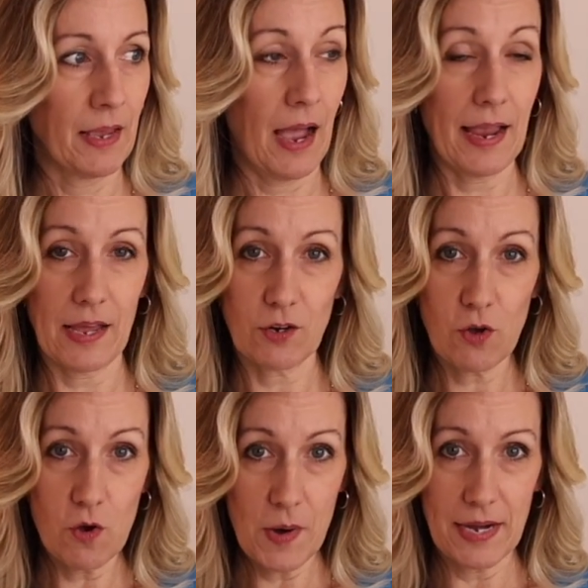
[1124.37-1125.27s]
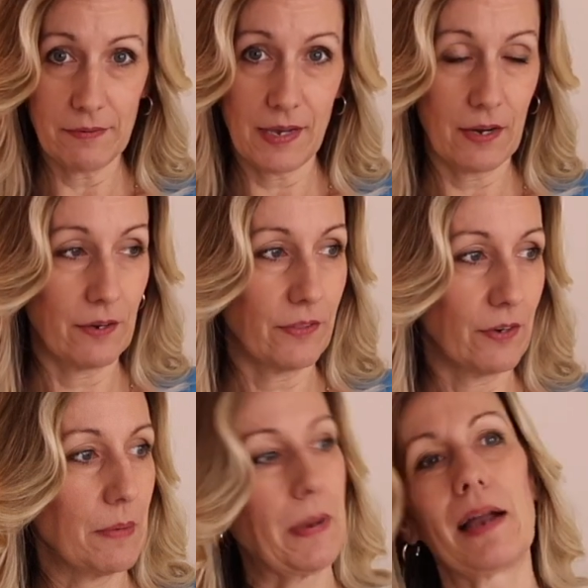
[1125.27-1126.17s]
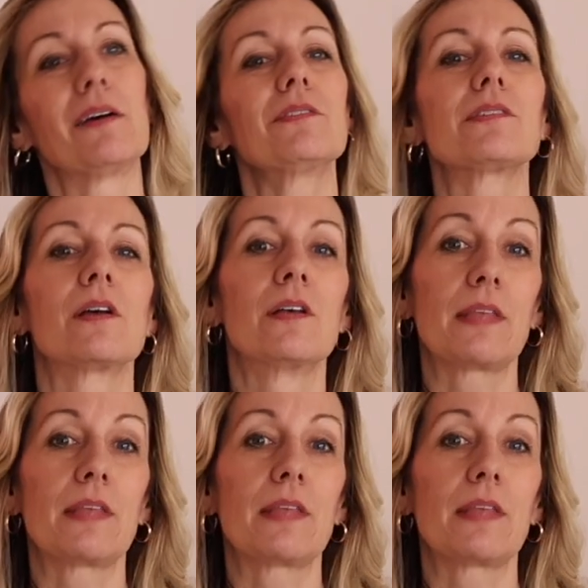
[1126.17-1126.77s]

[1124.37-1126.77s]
I had a goal weight of 130 pounds.